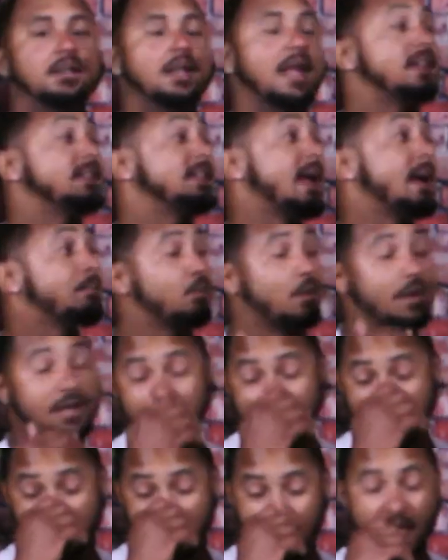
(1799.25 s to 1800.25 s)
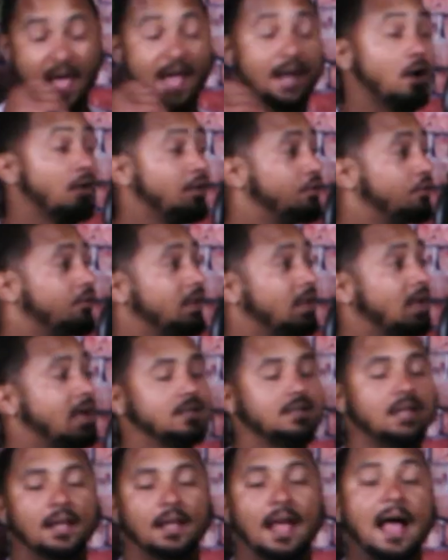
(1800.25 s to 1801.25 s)
at that point I had already
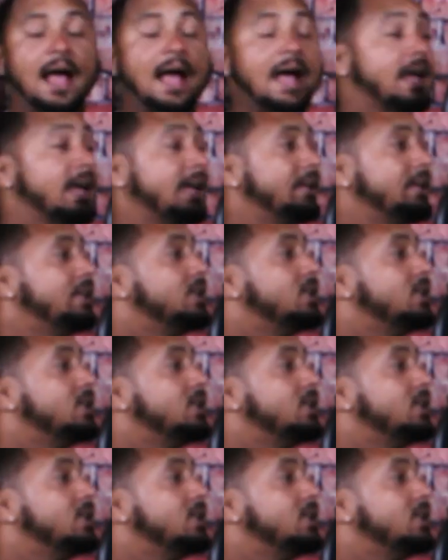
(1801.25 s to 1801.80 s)
realized like I